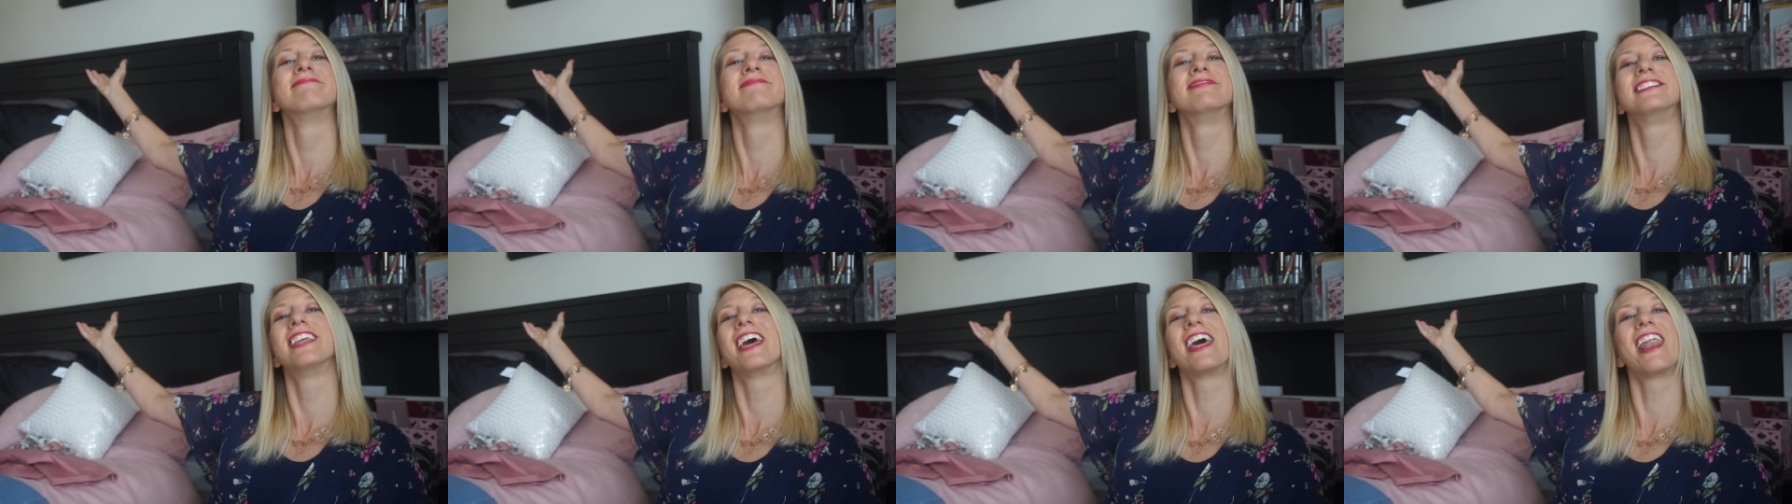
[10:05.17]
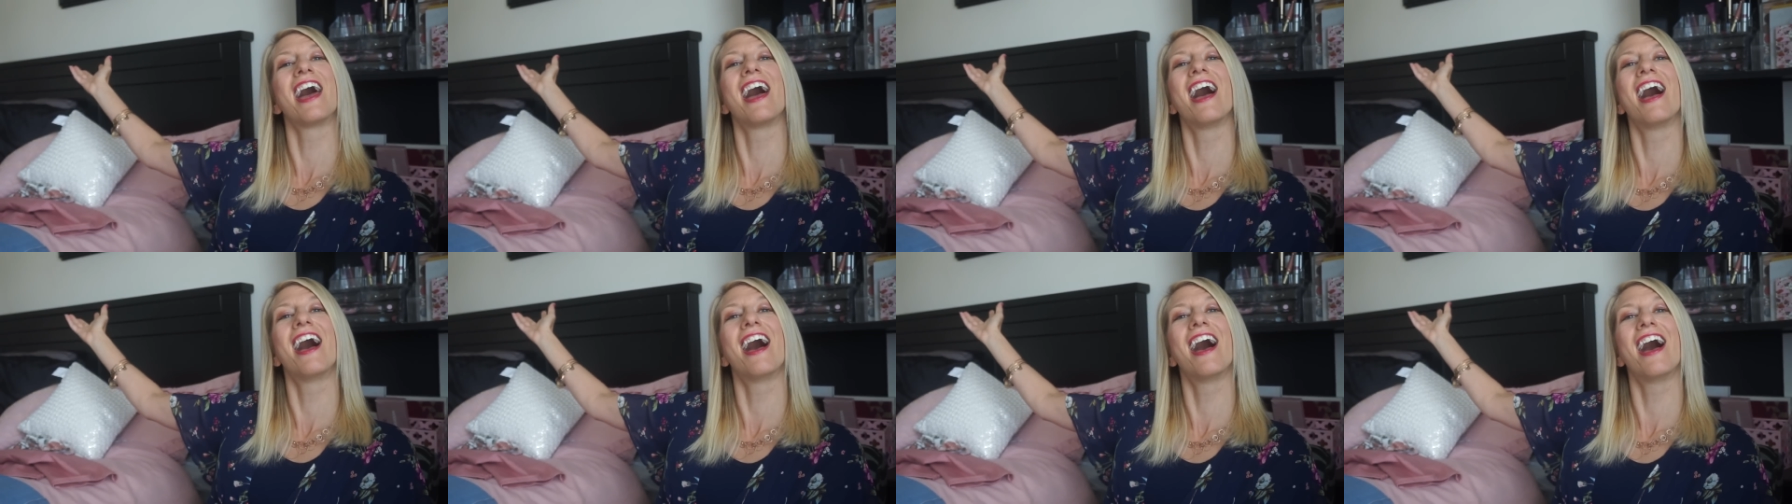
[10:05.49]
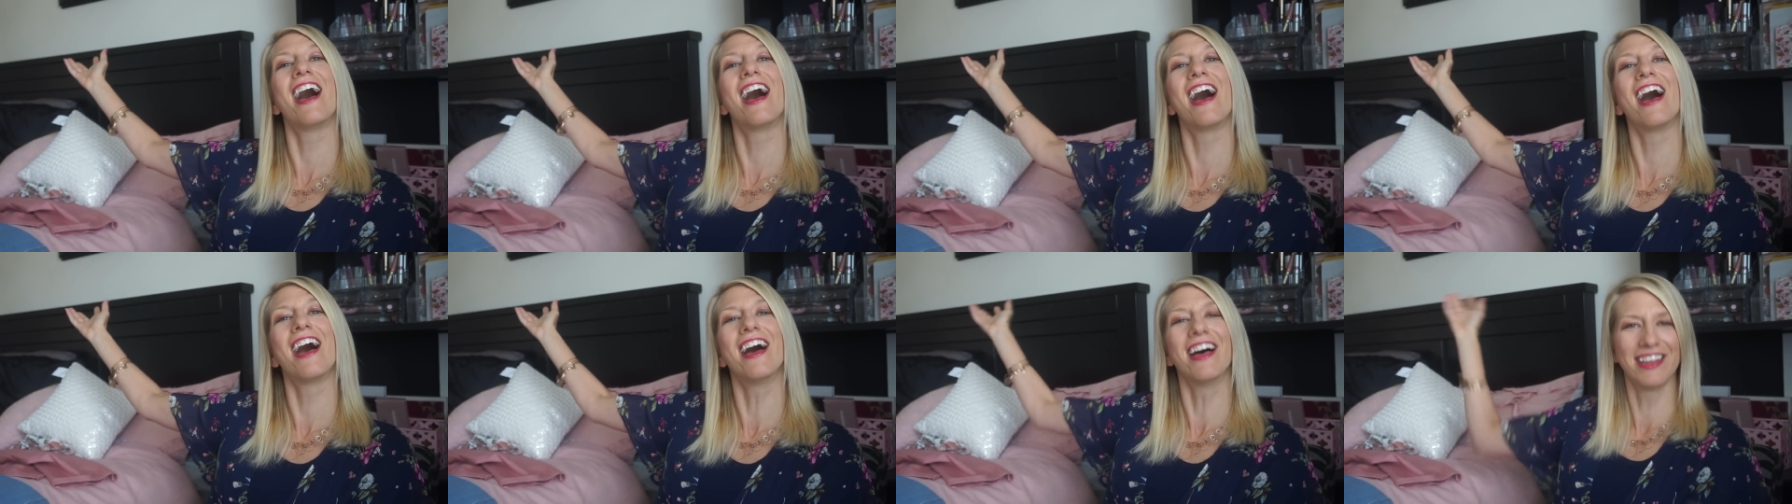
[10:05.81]
ta-da,
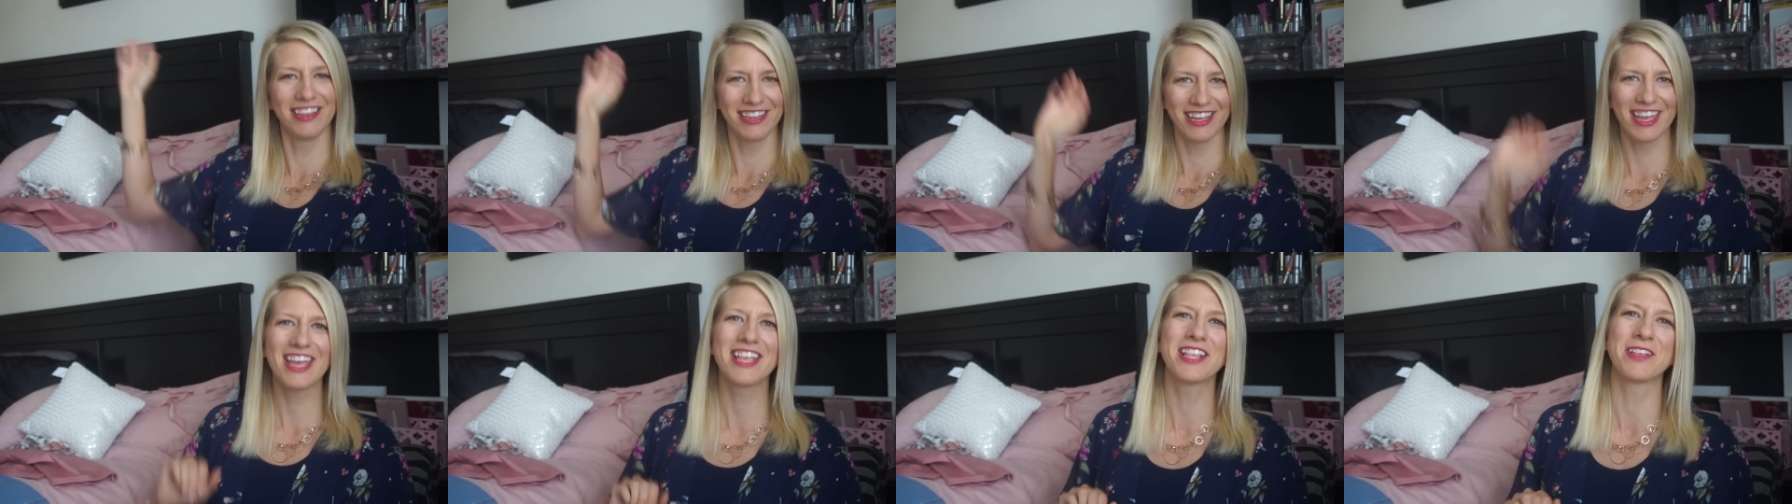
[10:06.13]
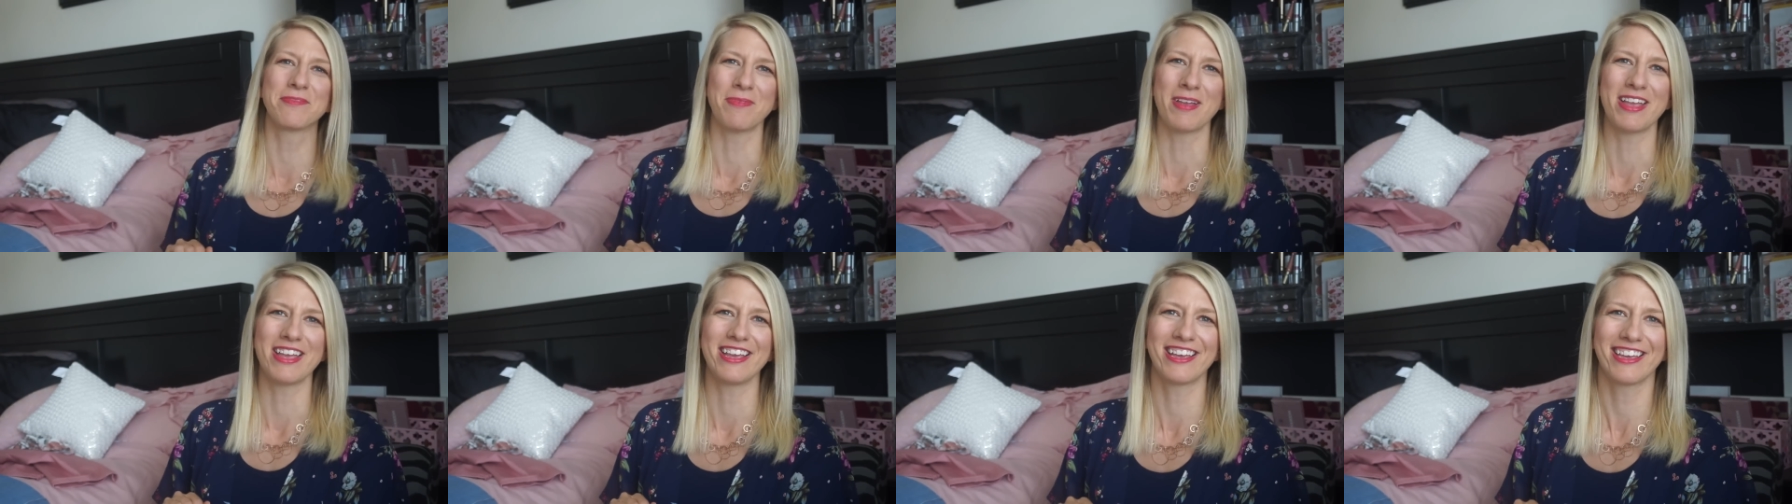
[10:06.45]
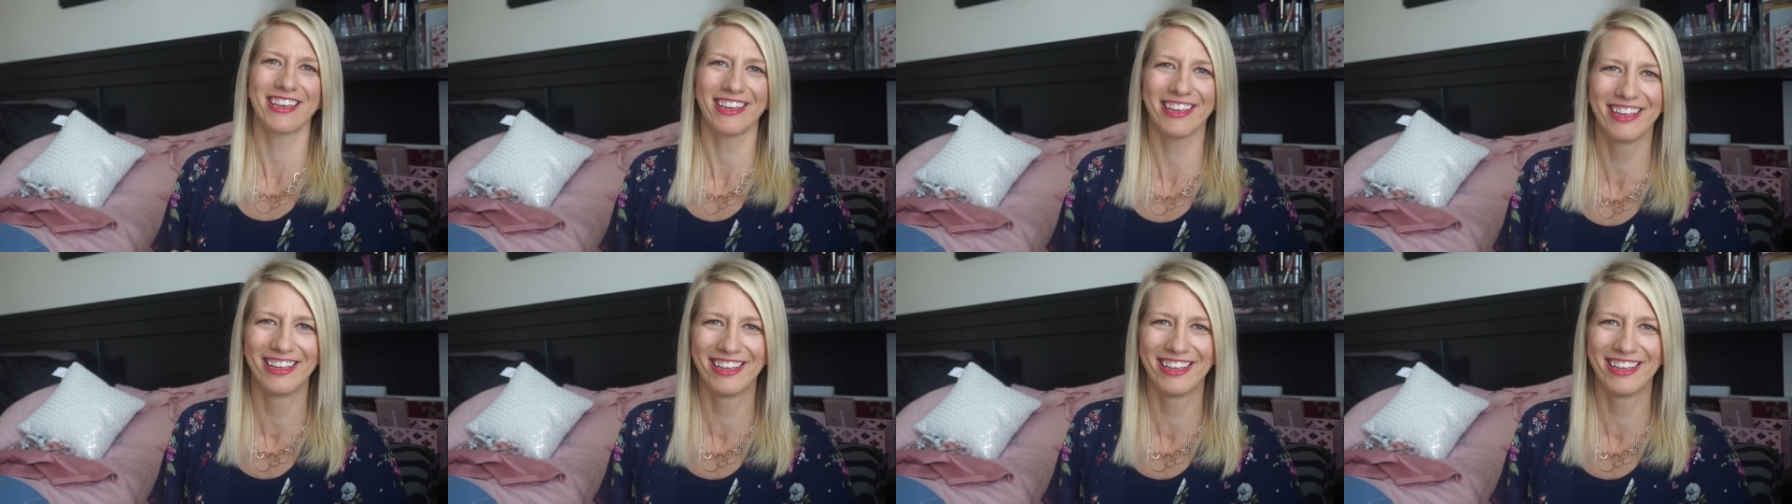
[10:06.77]
ah, it's pink.